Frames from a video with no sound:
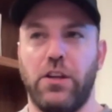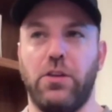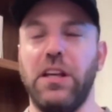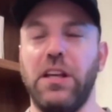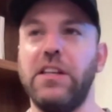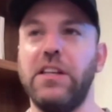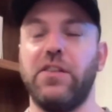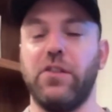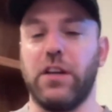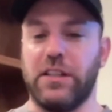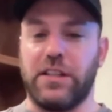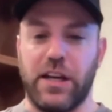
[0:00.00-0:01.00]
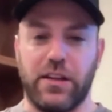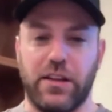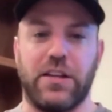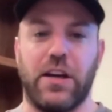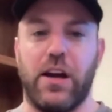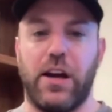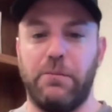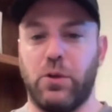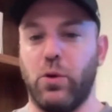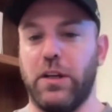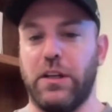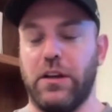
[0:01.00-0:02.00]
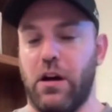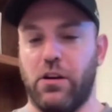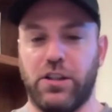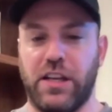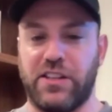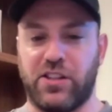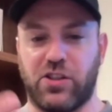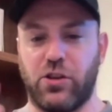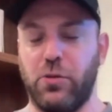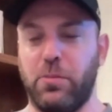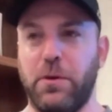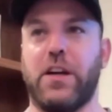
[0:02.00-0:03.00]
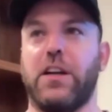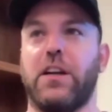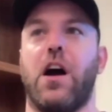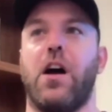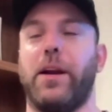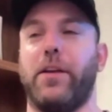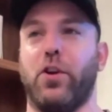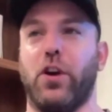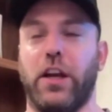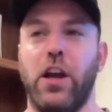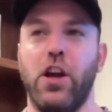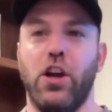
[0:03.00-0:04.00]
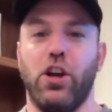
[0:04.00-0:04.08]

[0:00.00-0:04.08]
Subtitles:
Do you think he's even going to take the time to acknowledge that stupid fucking comment if you're like,